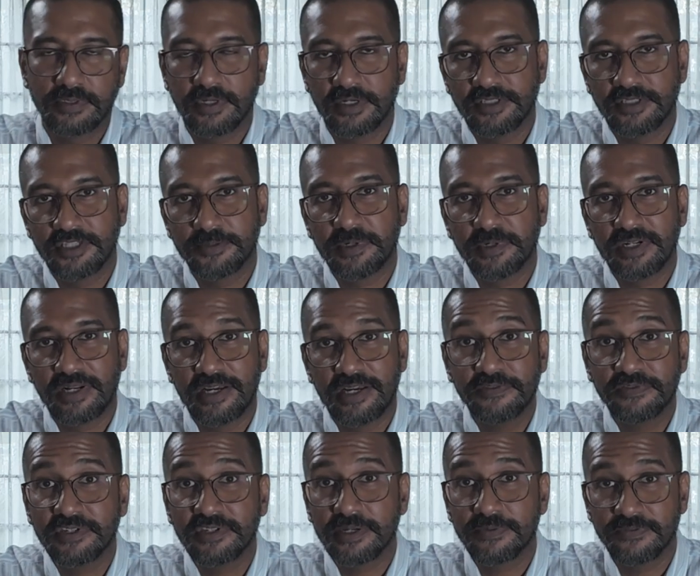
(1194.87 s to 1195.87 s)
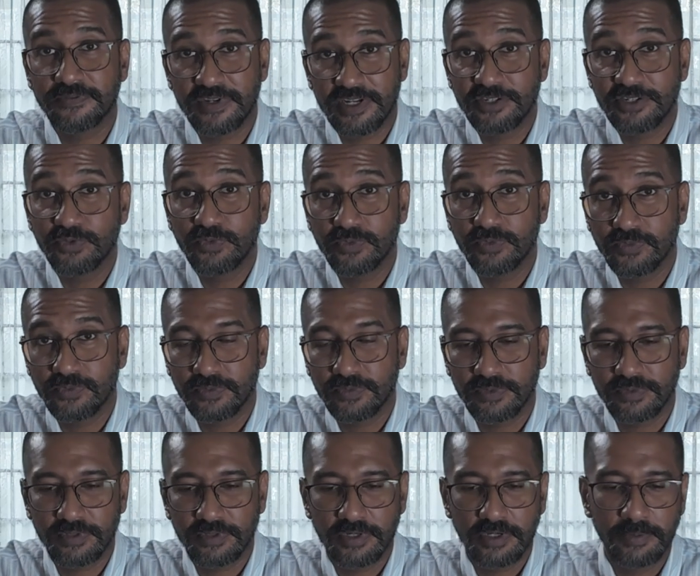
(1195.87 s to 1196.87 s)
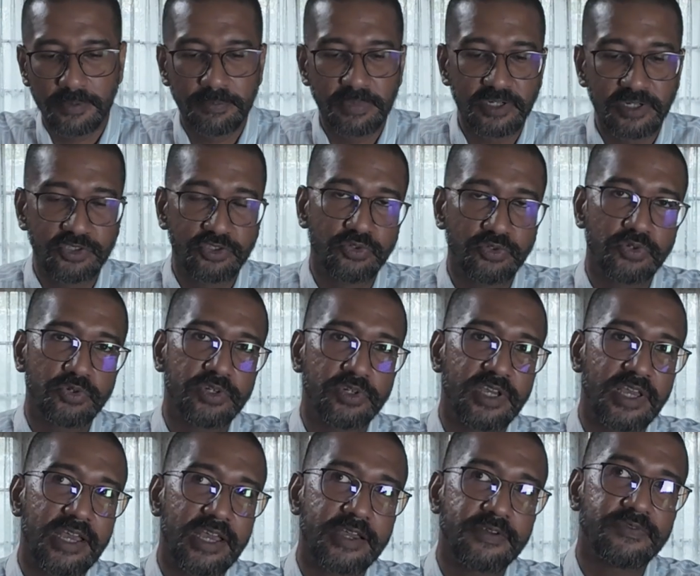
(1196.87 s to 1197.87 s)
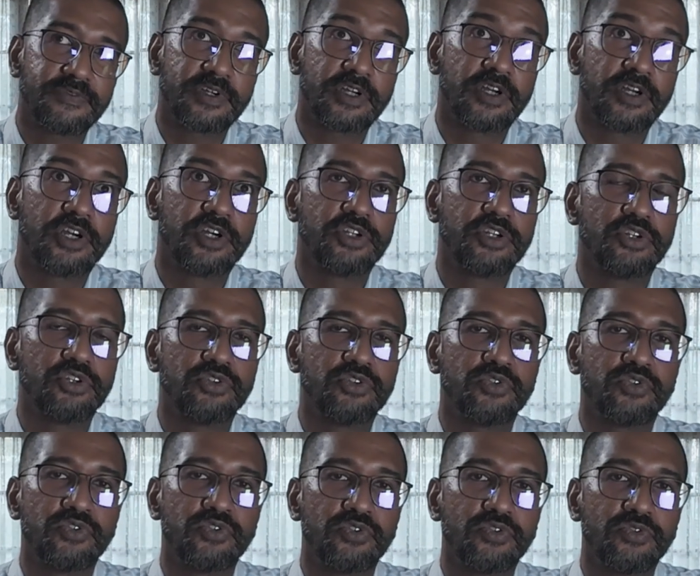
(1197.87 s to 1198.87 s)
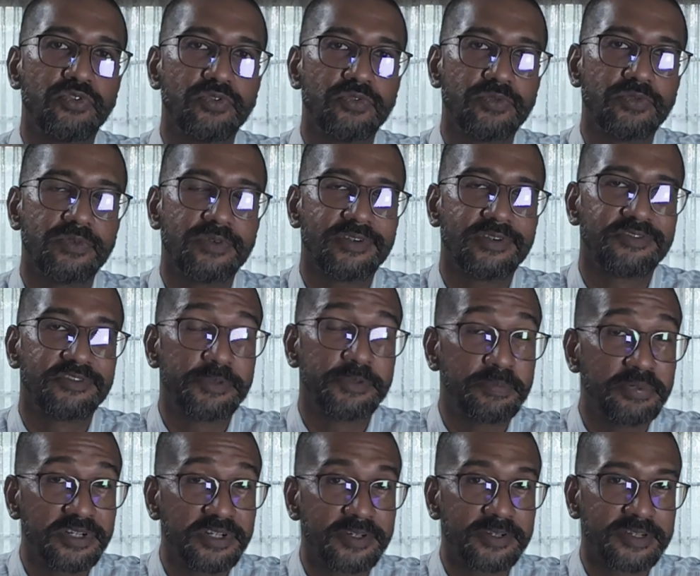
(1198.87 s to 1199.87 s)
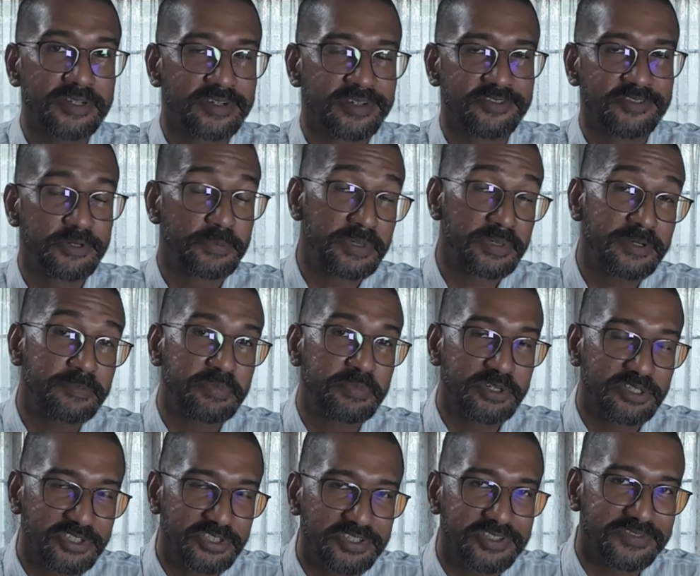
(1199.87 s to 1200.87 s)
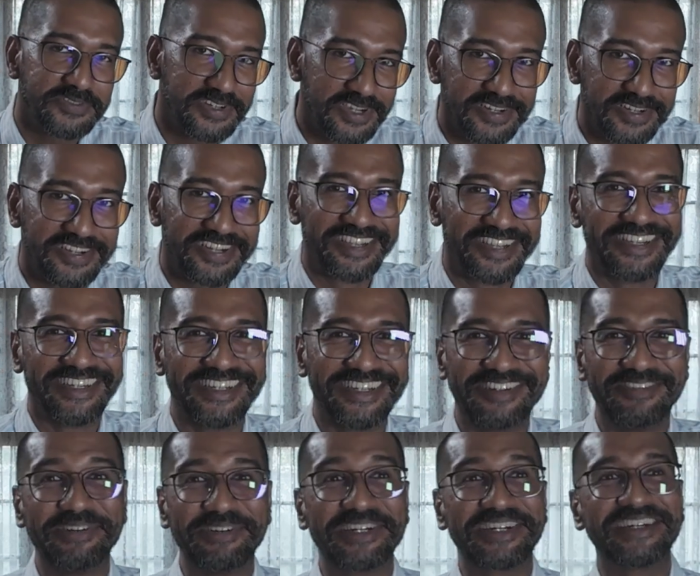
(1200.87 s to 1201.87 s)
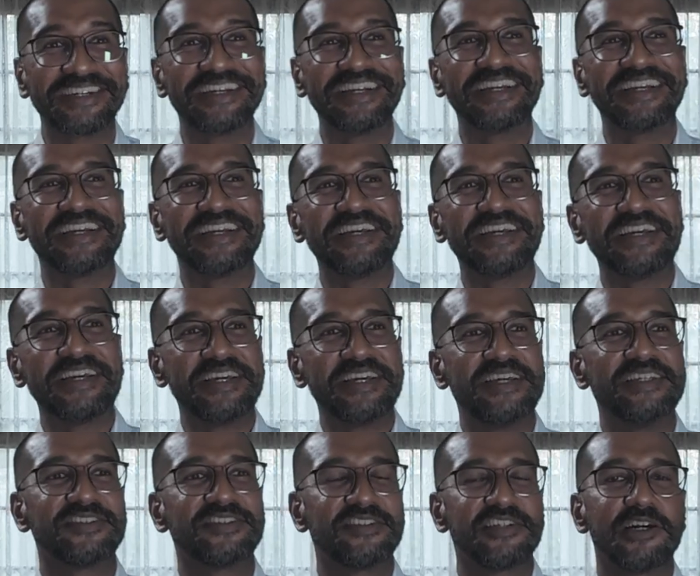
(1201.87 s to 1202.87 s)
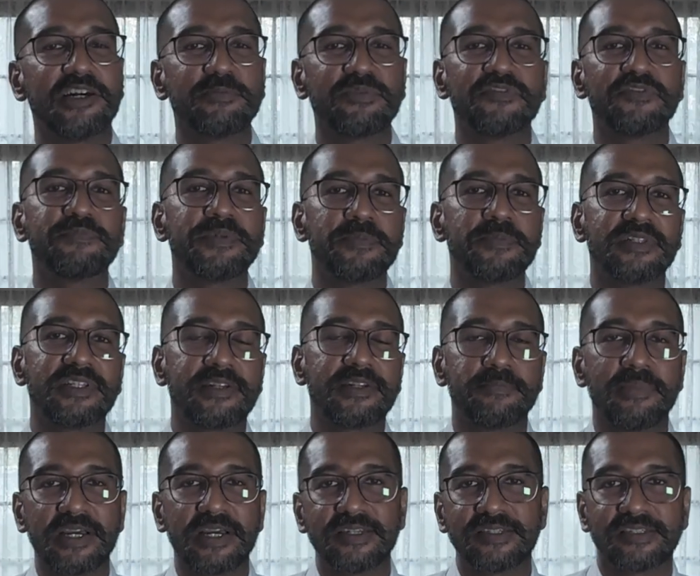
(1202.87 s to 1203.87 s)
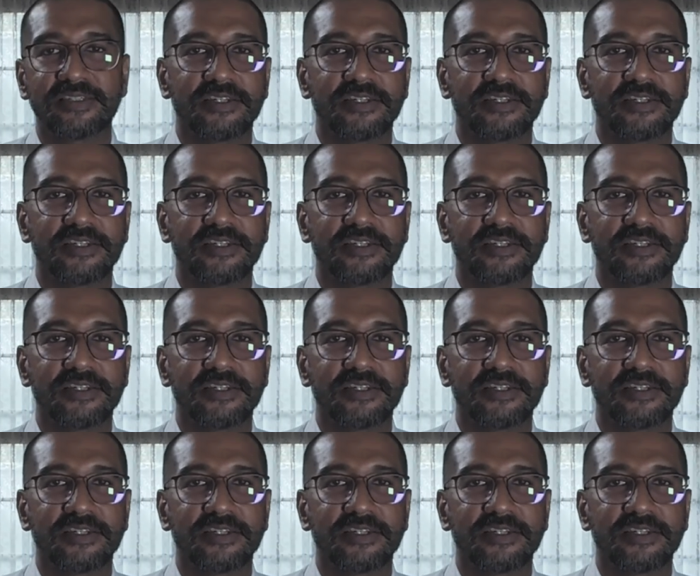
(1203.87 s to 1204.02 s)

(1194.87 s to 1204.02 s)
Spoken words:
customer lifetime value, but you could have a low repeat purchase rate where it's the number of people that buy a